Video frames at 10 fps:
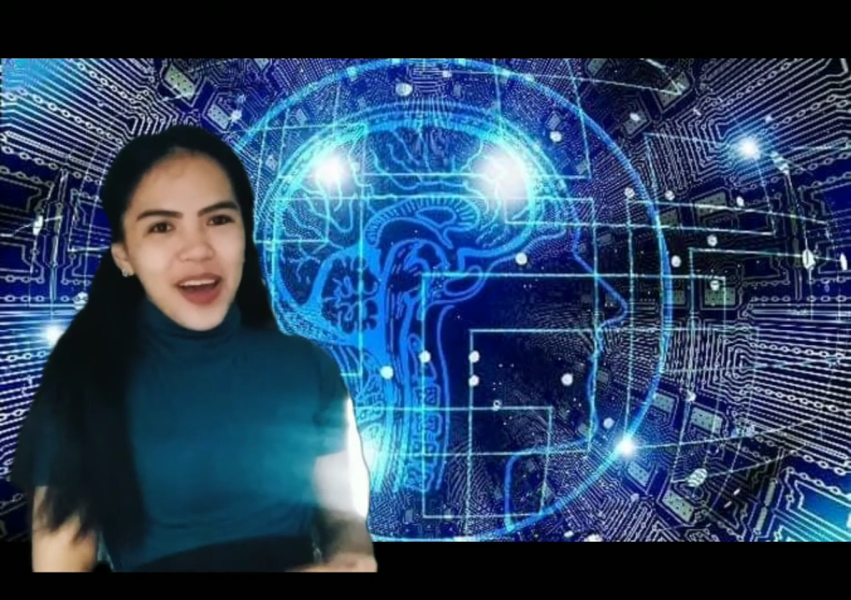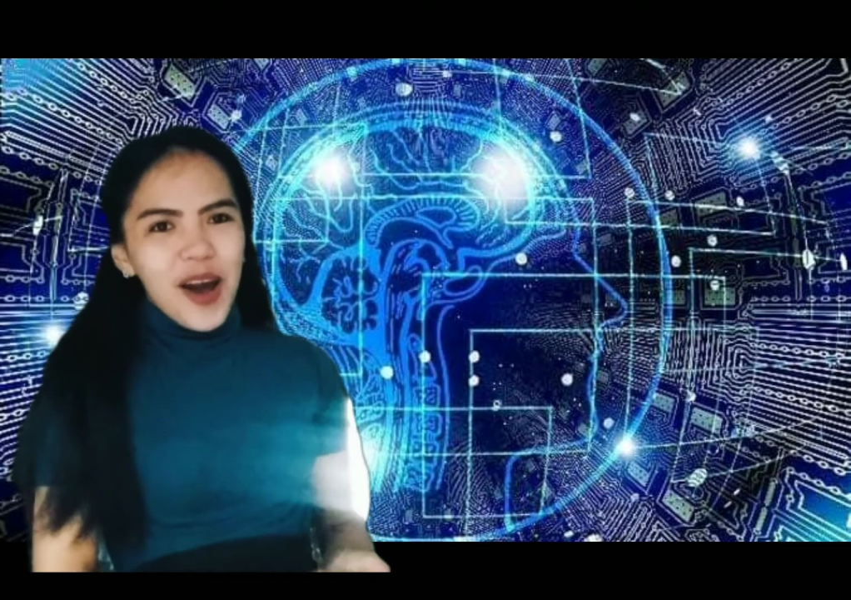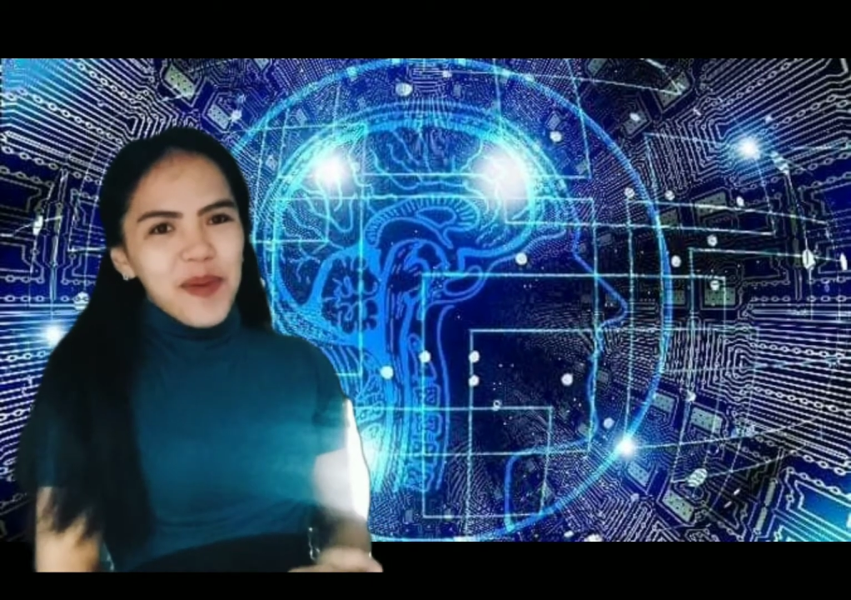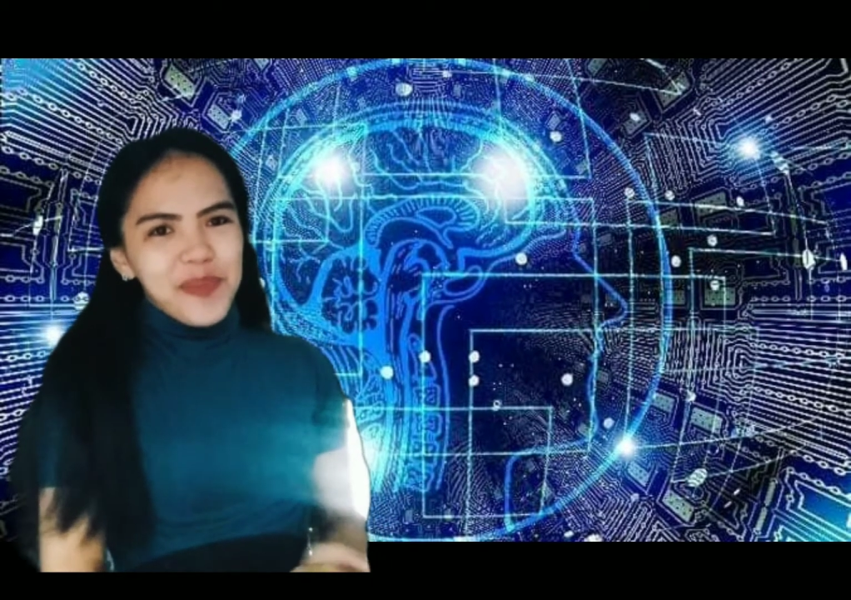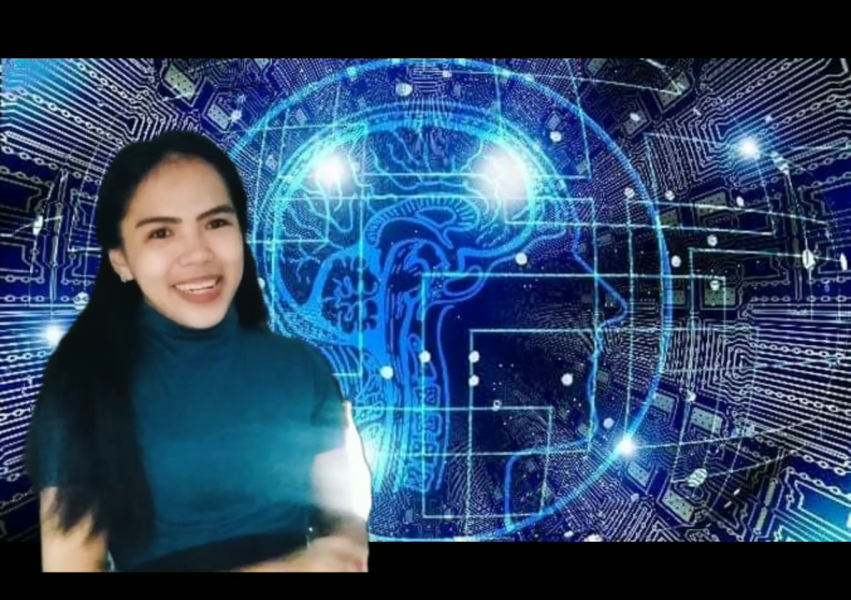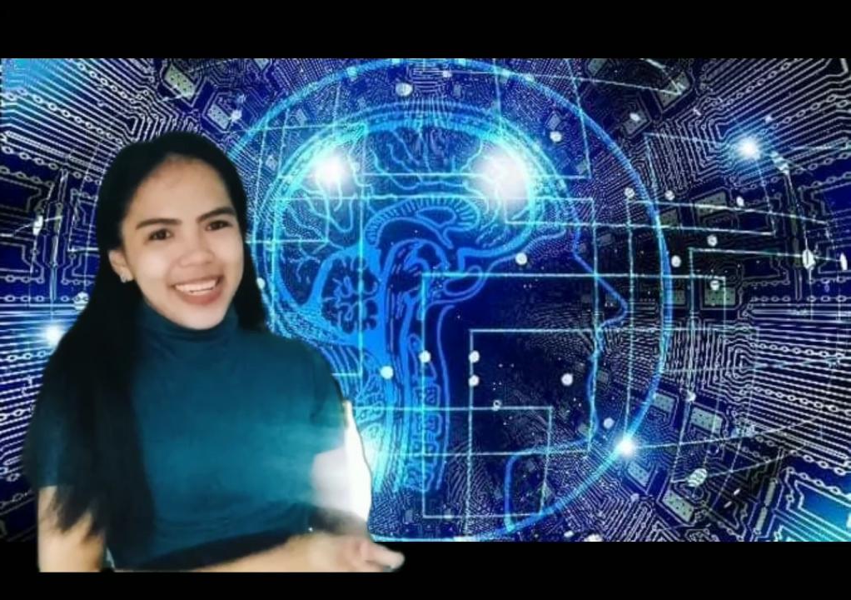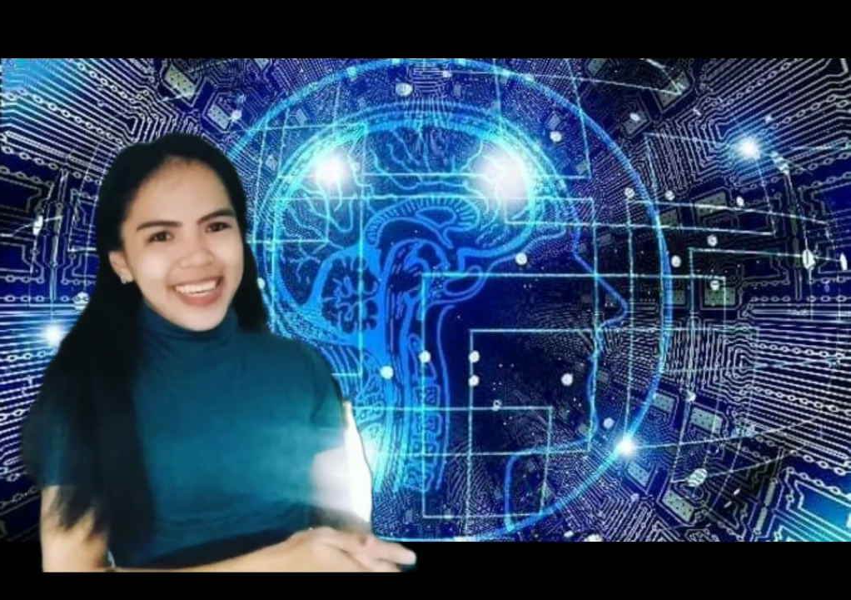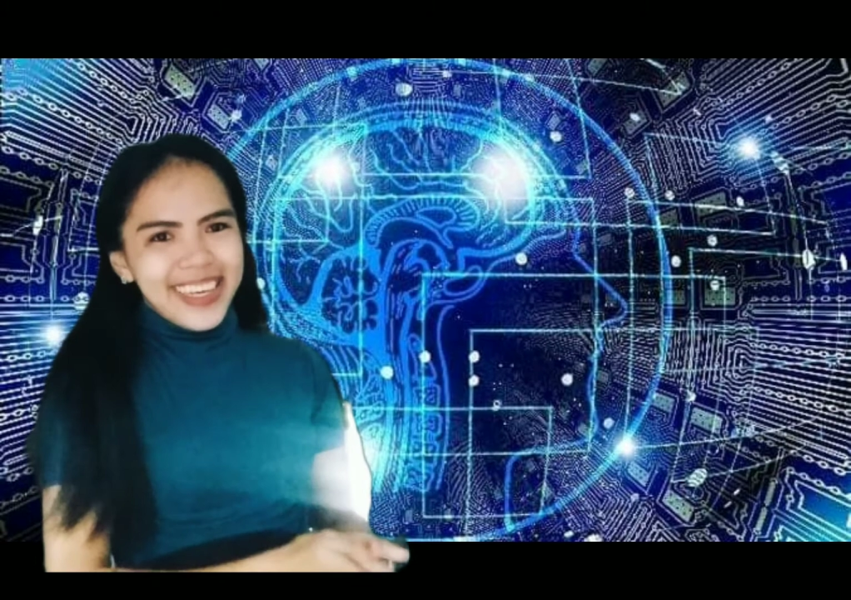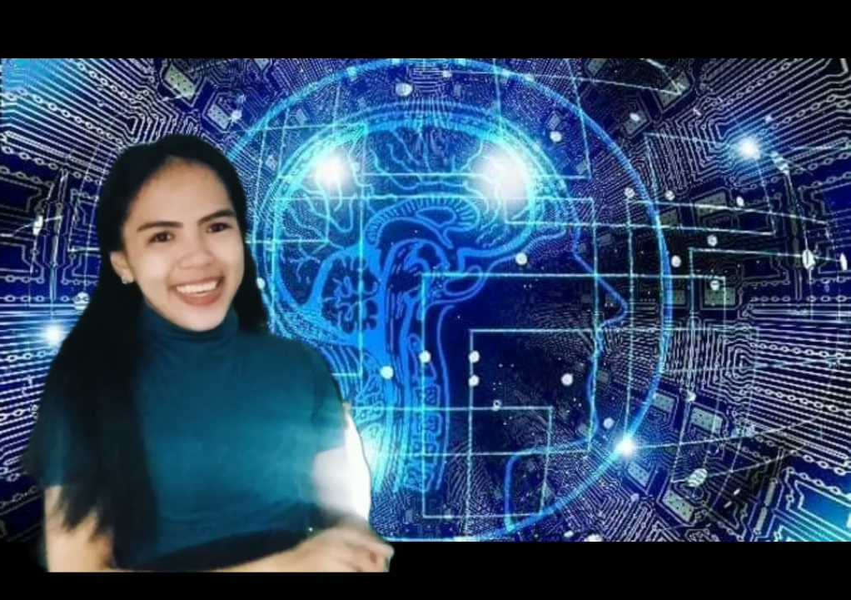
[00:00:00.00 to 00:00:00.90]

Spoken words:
openly.